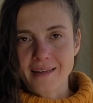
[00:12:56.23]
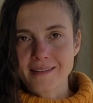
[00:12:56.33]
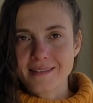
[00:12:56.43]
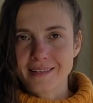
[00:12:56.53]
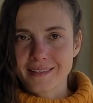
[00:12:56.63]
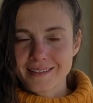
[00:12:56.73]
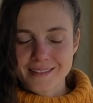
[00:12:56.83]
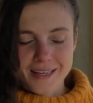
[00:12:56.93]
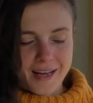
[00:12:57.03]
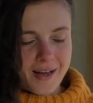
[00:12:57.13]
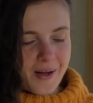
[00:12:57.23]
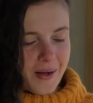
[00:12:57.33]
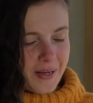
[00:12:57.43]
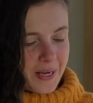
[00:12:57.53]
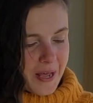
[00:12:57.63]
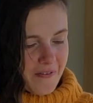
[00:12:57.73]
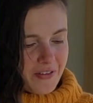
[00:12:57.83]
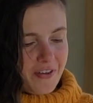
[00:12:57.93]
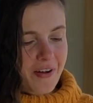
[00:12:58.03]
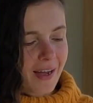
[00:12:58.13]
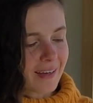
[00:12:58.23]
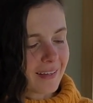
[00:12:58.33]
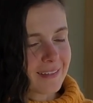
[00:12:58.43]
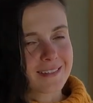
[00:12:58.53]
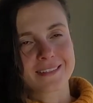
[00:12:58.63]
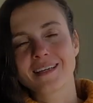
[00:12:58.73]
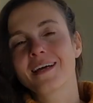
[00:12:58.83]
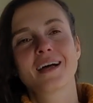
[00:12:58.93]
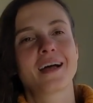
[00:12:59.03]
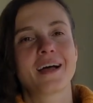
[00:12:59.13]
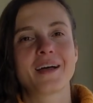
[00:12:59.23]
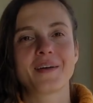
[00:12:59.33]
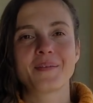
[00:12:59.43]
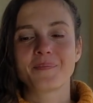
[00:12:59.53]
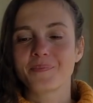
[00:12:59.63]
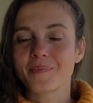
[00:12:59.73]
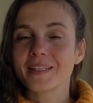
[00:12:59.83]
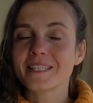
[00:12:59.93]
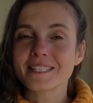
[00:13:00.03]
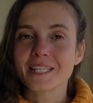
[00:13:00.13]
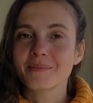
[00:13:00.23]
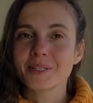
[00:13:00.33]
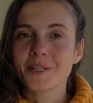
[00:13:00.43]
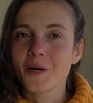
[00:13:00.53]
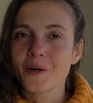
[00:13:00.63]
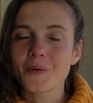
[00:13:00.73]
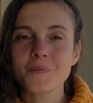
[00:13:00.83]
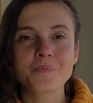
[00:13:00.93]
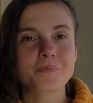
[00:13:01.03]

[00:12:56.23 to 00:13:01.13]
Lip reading: is it. 11 varieties. Please let me know